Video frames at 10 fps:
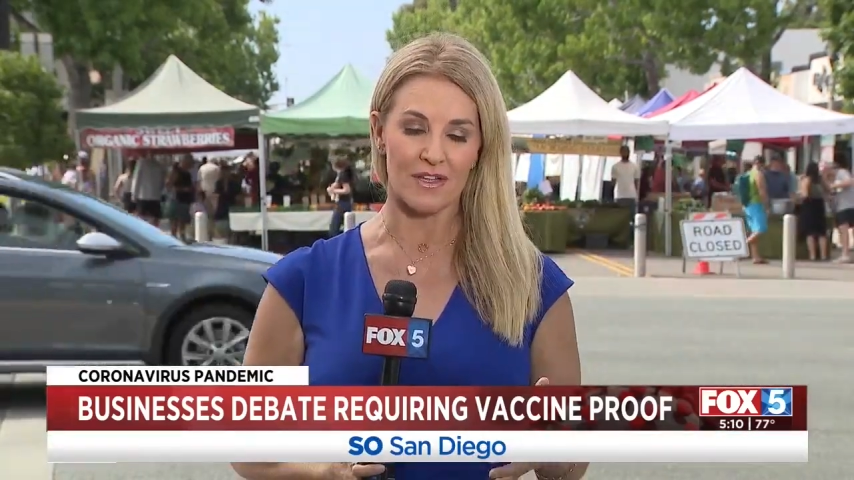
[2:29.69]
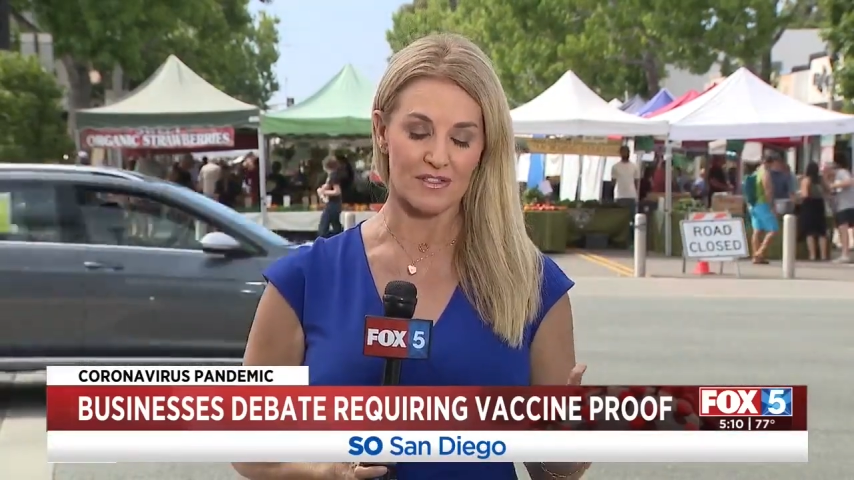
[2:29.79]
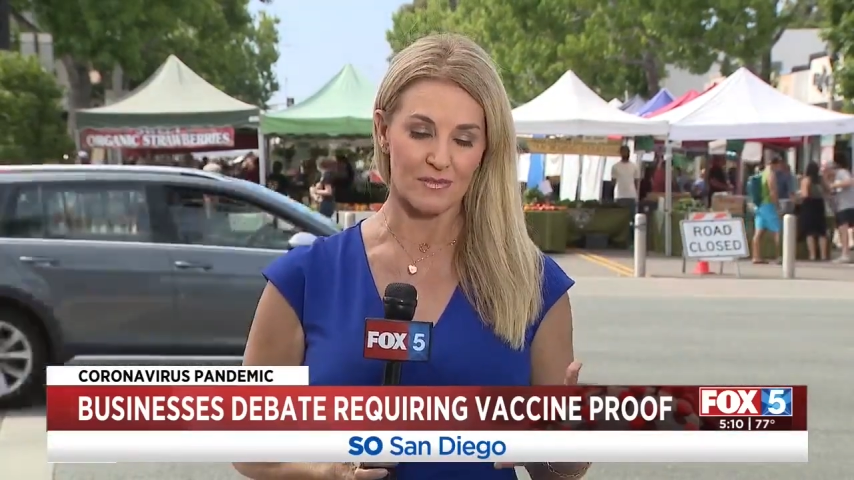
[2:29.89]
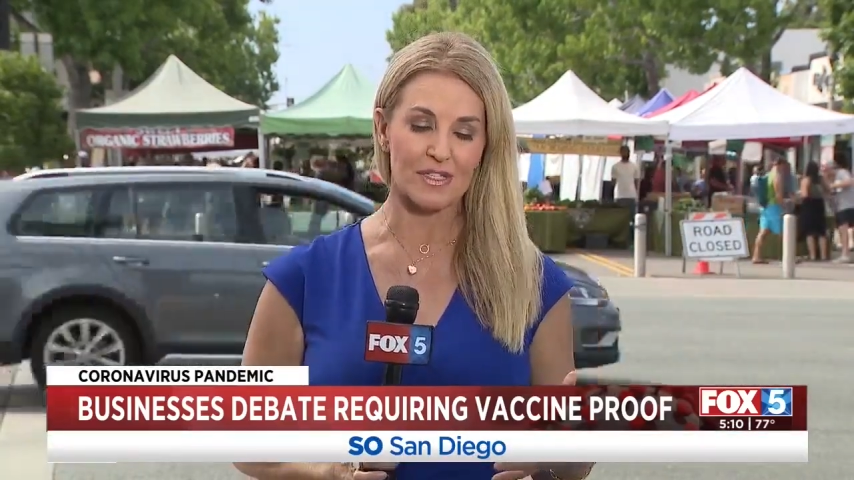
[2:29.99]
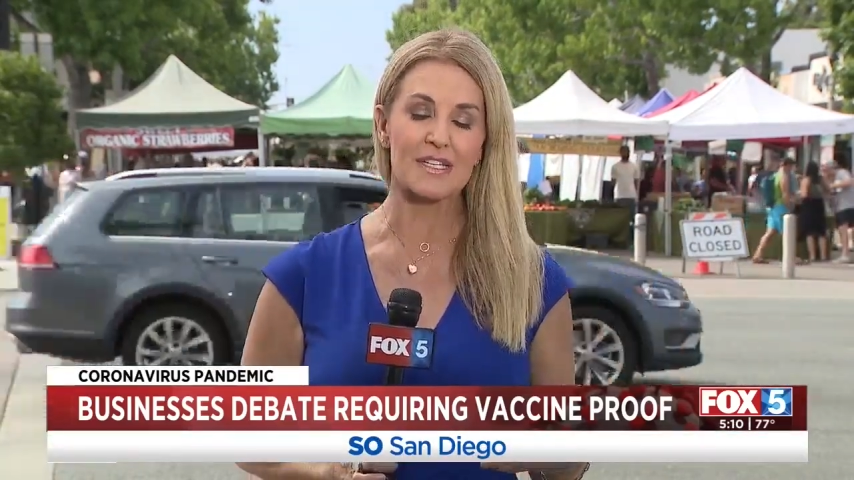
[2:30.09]

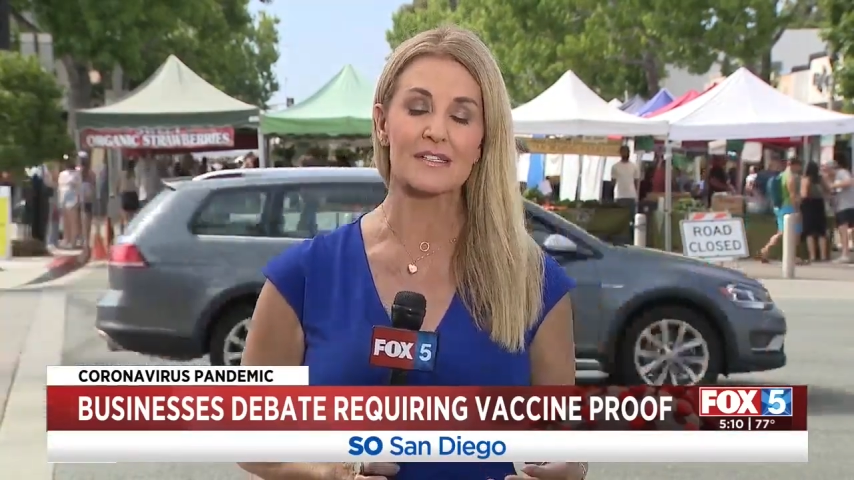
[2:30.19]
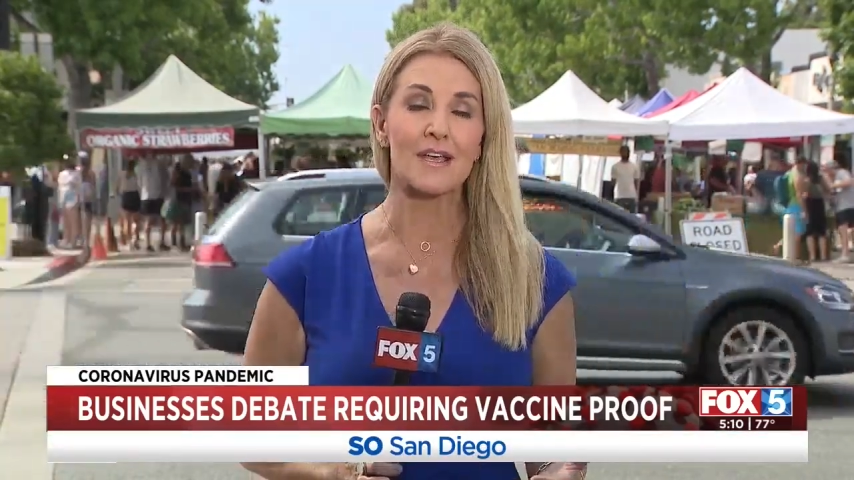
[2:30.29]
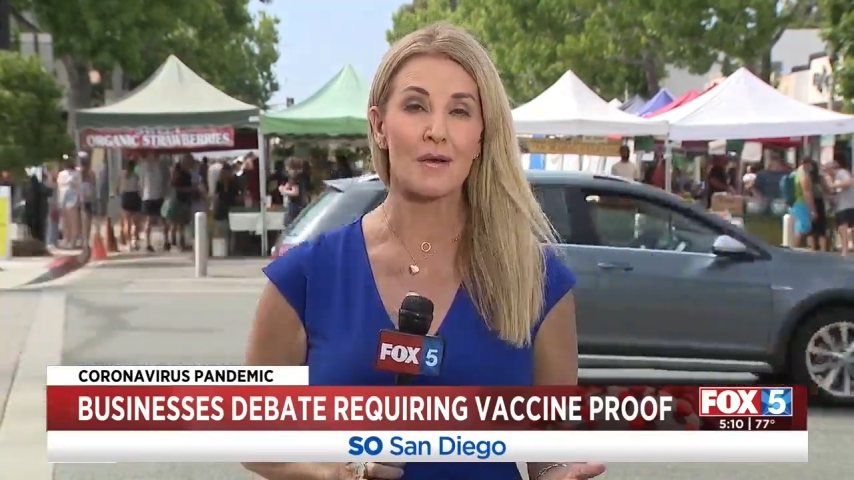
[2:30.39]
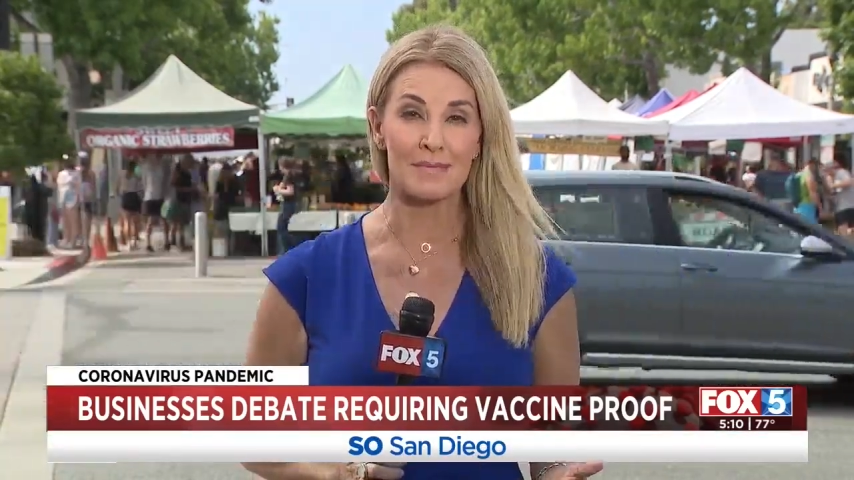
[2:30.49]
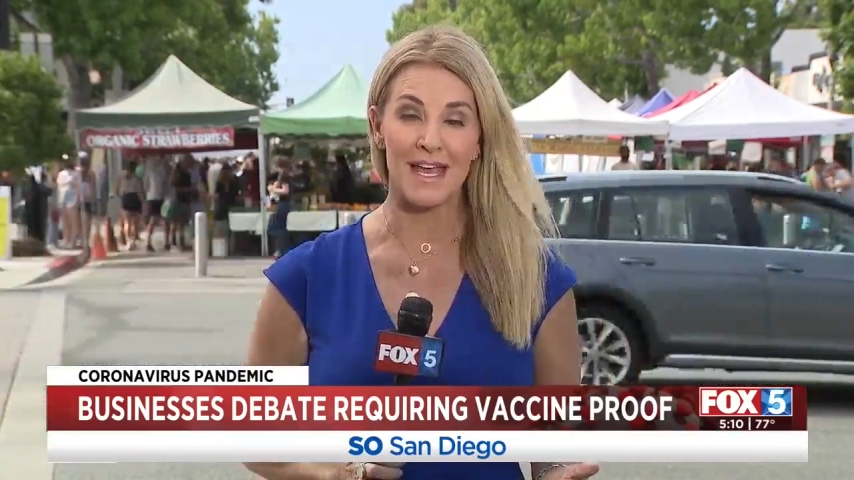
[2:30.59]
it really does
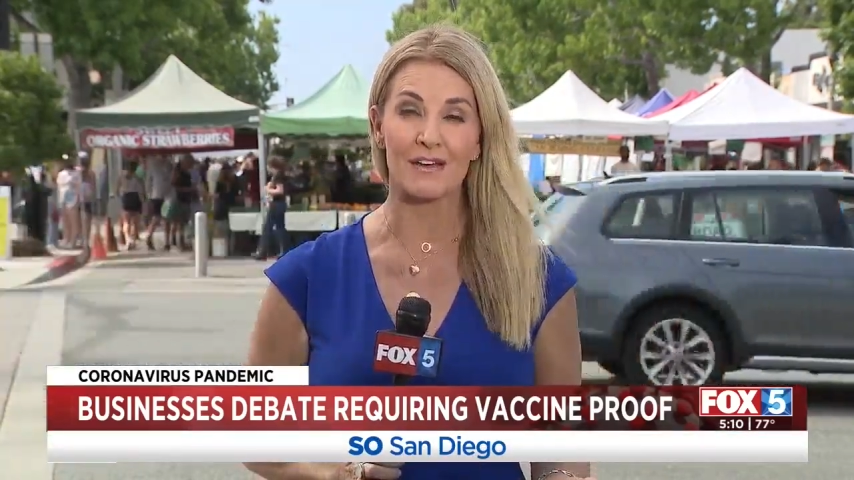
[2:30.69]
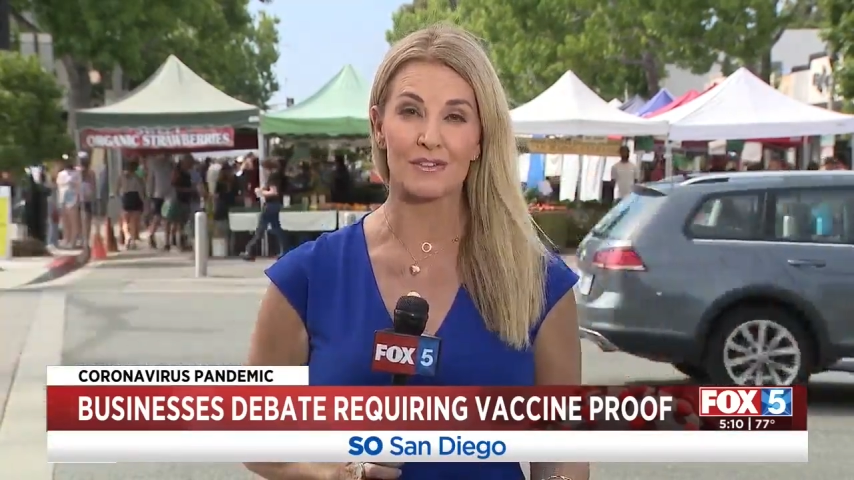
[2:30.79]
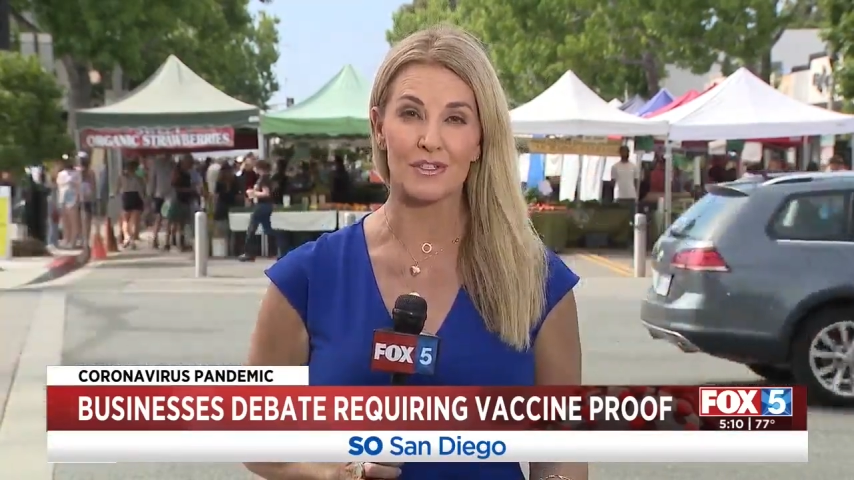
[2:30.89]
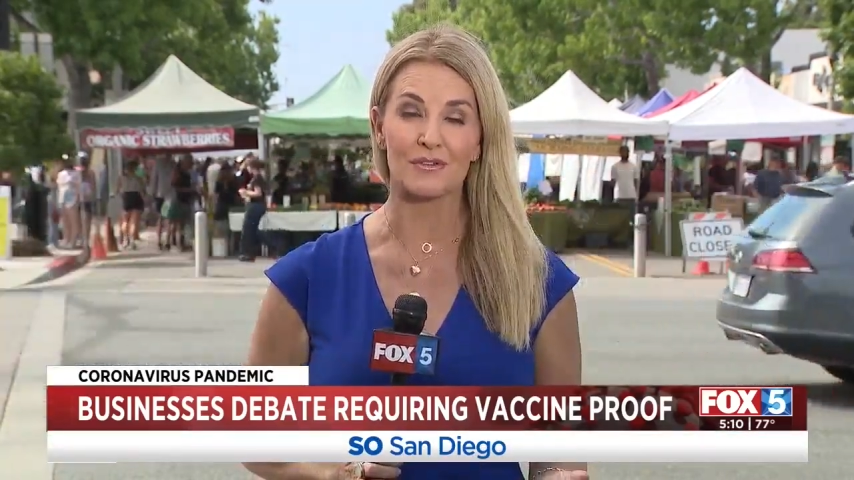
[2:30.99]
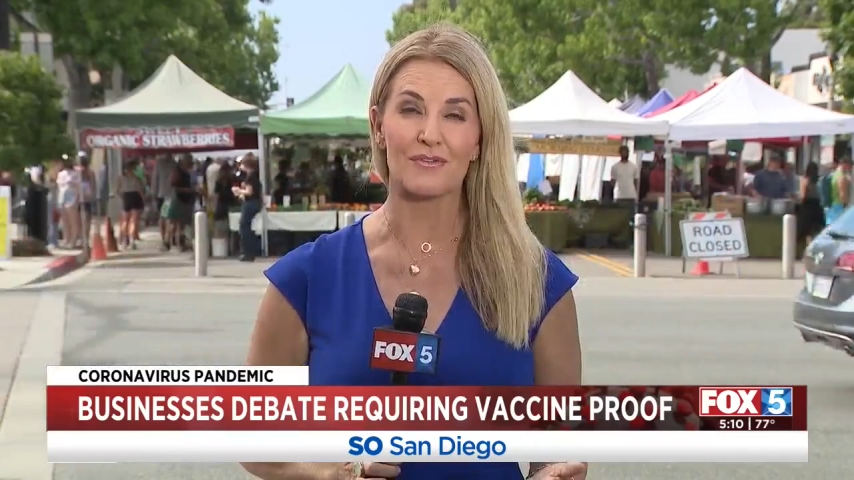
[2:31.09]
come down to